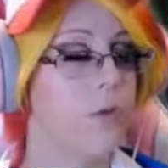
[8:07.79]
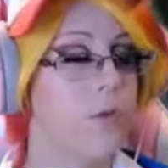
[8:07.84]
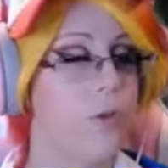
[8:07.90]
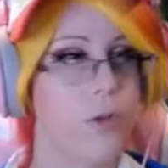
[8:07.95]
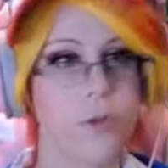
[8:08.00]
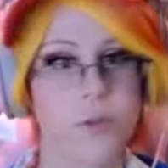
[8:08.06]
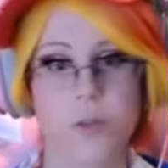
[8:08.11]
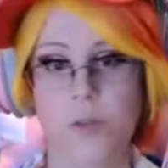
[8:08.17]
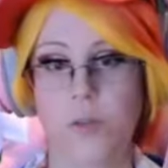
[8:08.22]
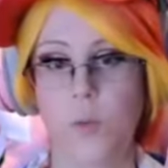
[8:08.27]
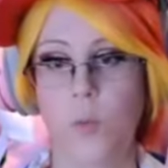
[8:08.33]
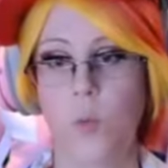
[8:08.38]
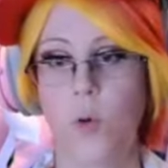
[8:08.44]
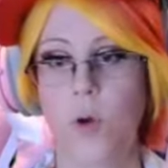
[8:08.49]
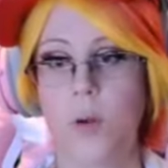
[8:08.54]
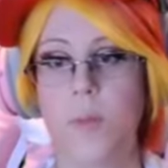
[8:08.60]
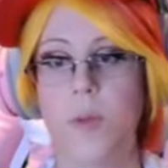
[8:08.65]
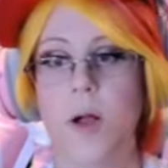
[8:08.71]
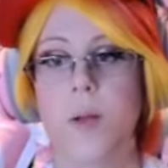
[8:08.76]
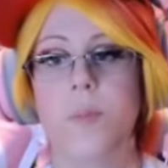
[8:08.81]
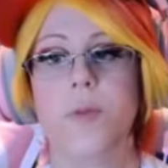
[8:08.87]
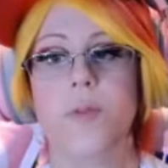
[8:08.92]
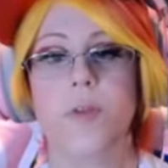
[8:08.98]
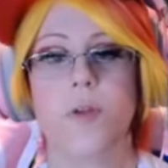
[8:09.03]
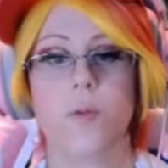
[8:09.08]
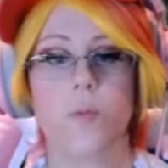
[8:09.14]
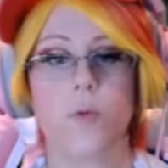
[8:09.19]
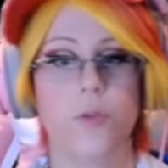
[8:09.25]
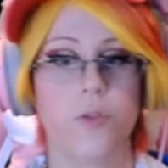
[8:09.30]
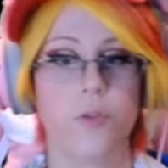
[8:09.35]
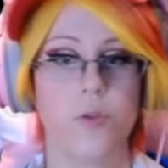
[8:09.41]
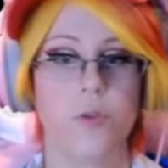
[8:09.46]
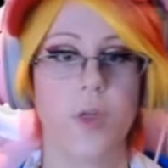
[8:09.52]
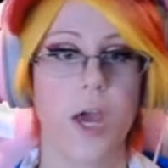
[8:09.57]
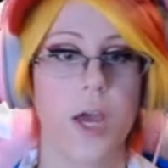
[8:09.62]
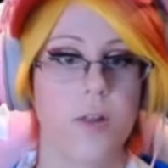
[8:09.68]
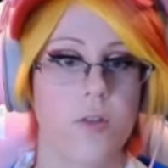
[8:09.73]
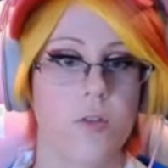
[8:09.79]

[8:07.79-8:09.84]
this as a warm-up and then we'll do that